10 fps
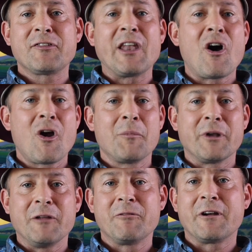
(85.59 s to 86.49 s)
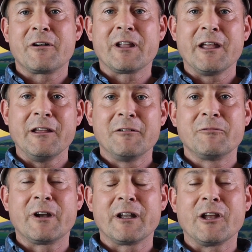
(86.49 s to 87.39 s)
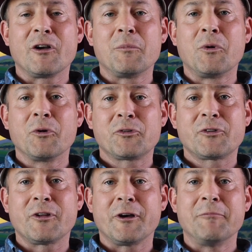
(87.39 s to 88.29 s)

and harmony where they are the most